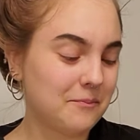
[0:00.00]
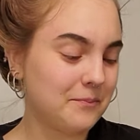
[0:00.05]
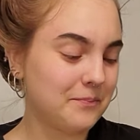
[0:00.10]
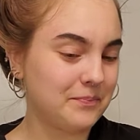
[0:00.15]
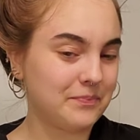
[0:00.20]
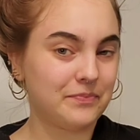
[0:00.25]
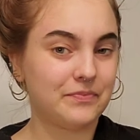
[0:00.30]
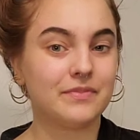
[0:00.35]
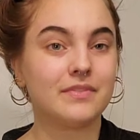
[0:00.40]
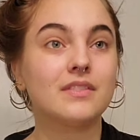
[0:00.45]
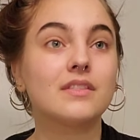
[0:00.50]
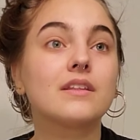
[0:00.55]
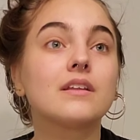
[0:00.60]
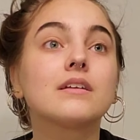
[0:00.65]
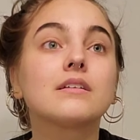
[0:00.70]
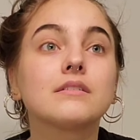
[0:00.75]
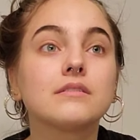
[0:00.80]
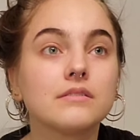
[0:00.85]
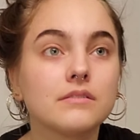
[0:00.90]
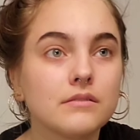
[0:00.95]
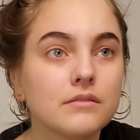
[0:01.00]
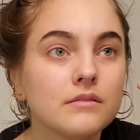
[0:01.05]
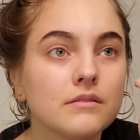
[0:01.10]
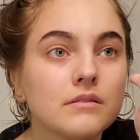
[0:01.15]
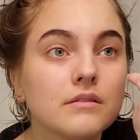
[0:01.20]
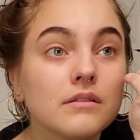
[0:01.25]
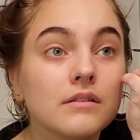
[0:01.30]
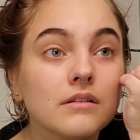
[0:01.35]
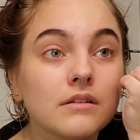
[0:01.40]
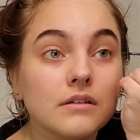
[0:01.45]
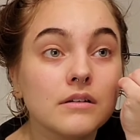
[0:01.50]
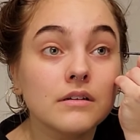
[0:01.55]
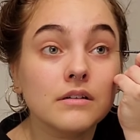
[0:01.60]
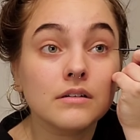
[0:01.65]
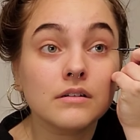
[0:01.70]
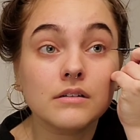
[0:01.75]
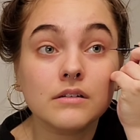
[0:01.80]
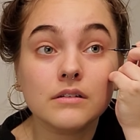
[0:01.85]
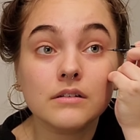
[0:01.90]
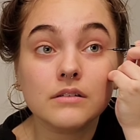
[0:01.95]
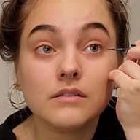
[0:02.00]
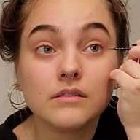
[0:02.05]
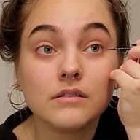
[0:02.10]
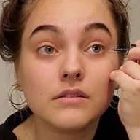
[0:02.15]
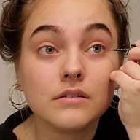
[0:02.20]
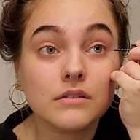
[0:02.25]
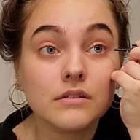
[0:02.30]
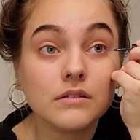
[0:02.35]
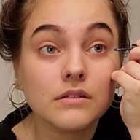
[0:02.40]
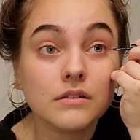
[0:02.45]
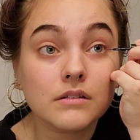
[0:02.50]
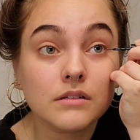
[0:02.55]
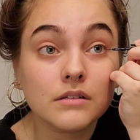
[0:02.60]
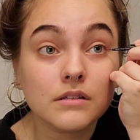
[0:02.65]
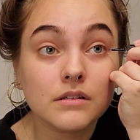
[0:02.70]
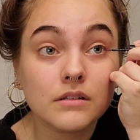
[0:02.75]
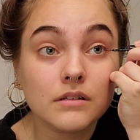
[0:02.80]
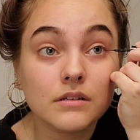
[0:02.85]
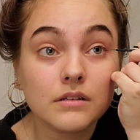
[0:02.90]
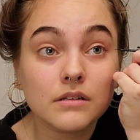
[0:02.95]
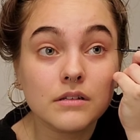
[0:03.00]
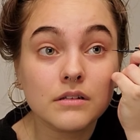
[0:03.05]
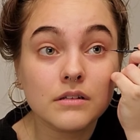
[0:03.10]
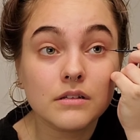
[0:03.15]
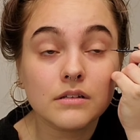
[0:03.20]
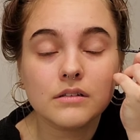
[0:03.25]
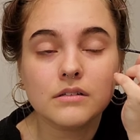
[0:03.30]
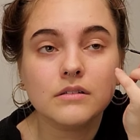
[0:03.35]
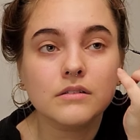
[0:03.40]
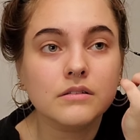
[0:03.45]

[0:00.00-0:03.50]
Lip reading: (silence)